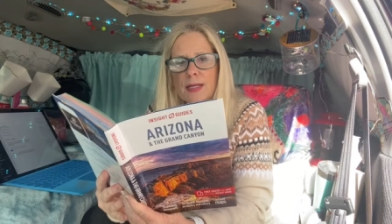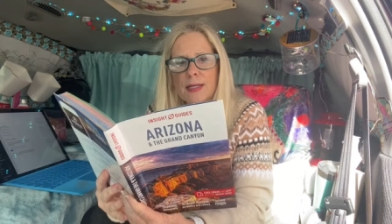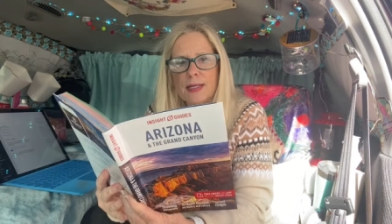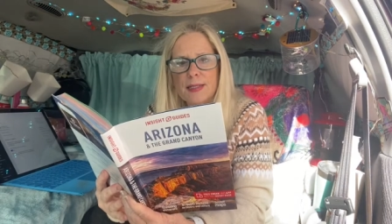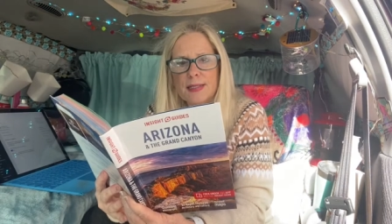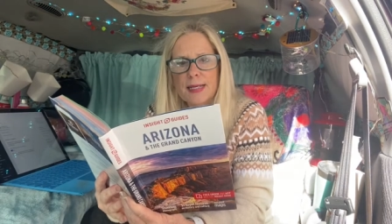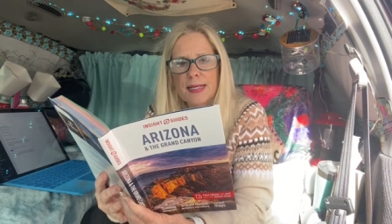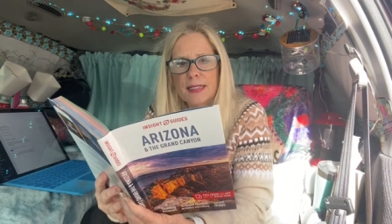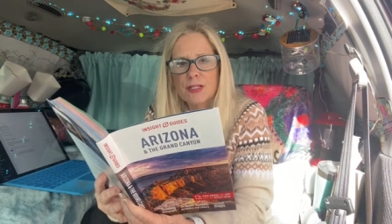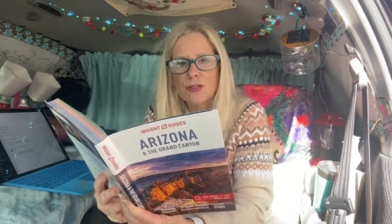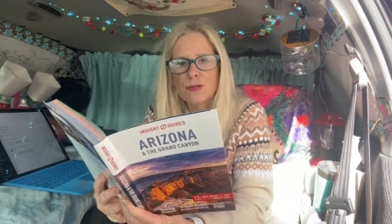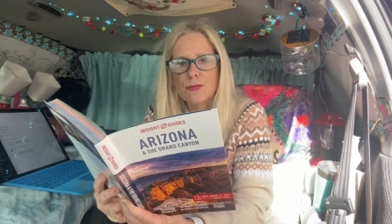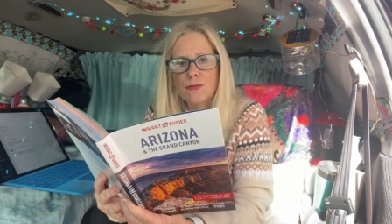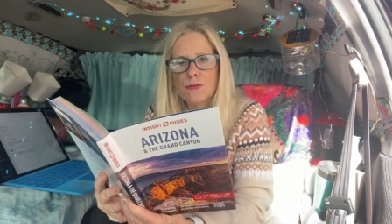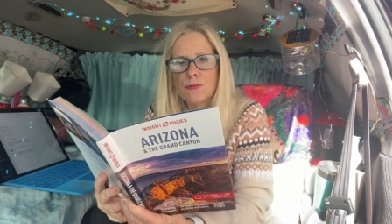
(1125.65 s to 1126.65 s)
It takes
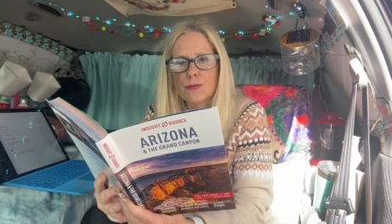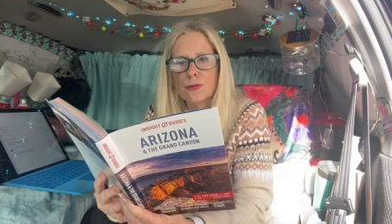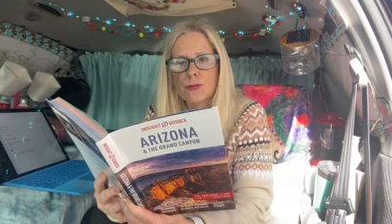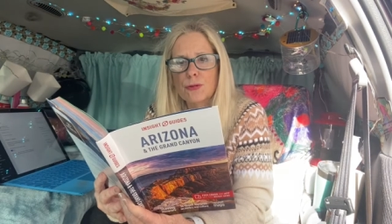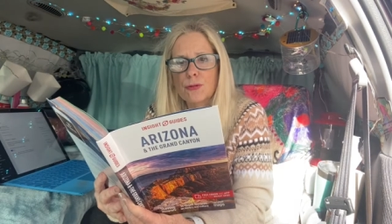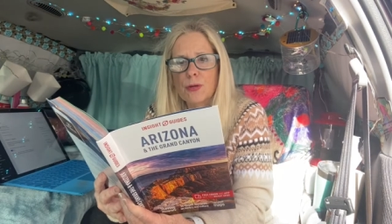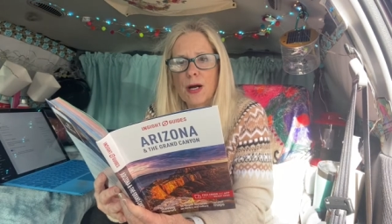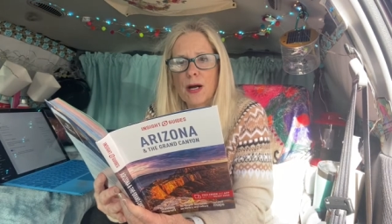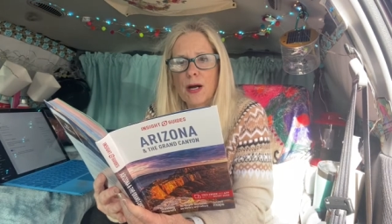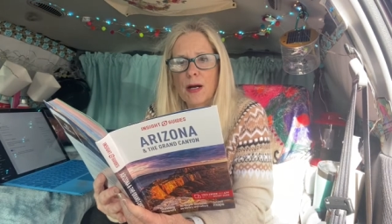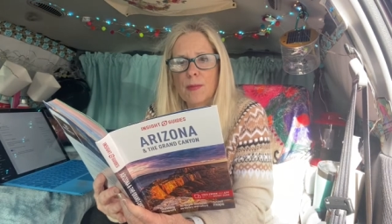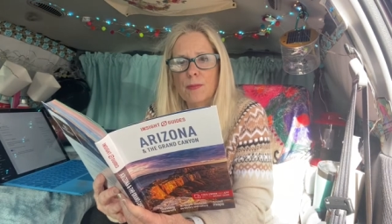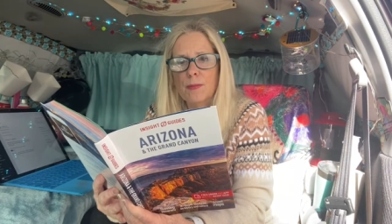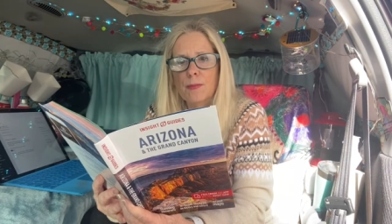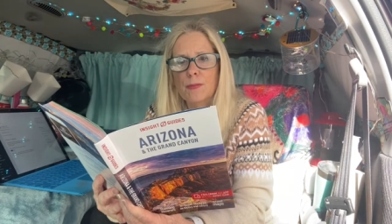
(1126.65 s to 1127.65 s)
you through
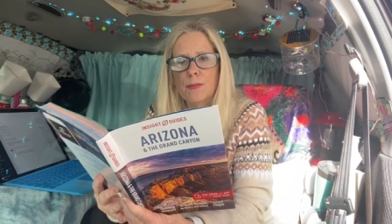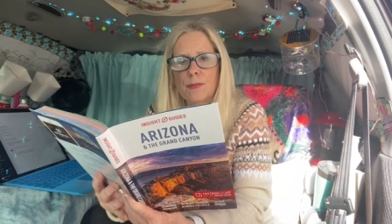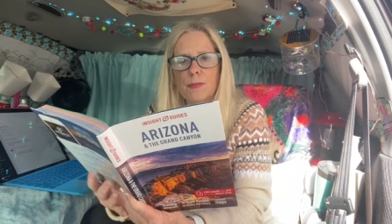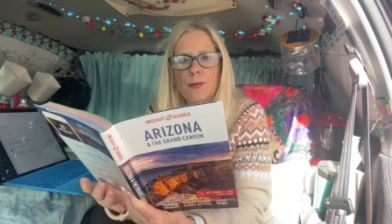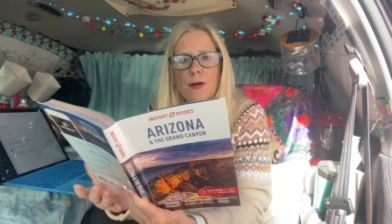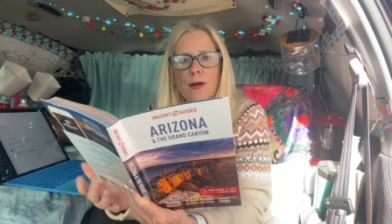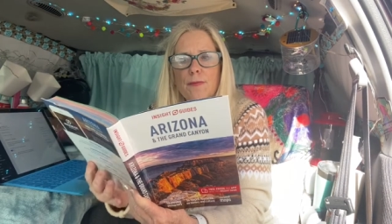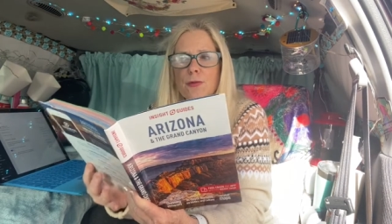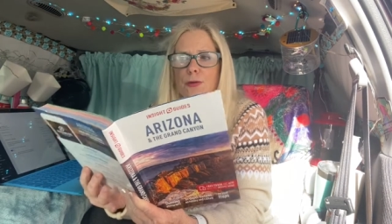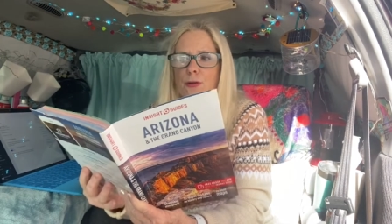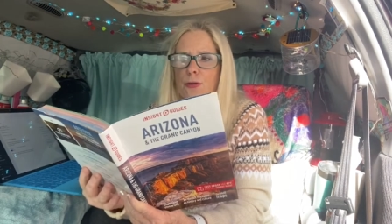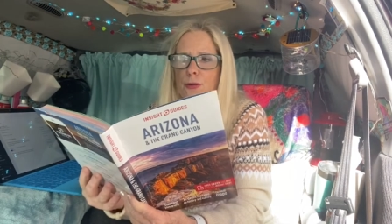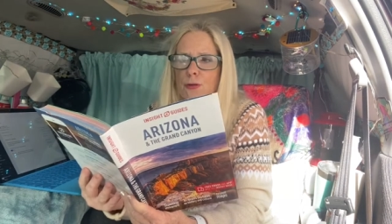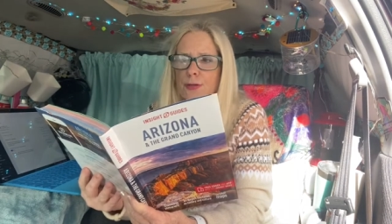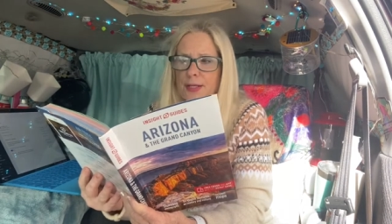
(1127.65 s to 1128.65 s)
wherever you're
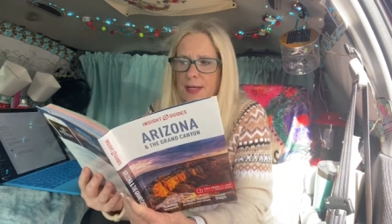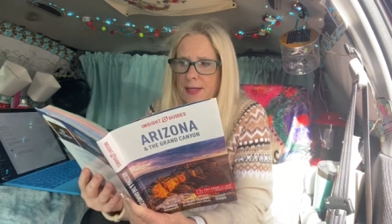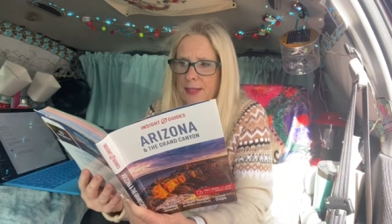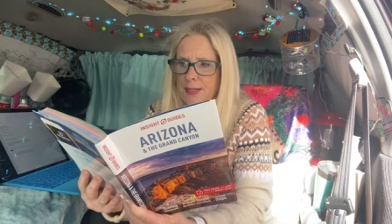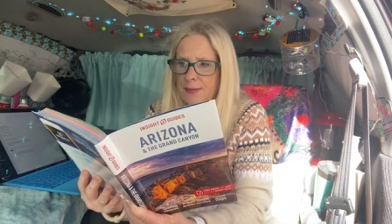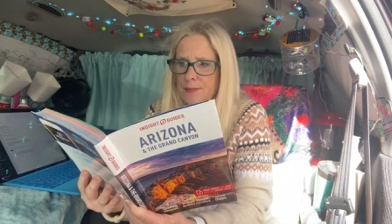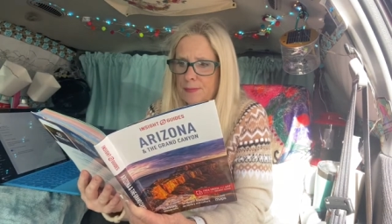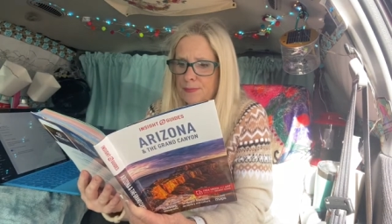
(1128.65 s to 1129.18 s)
located,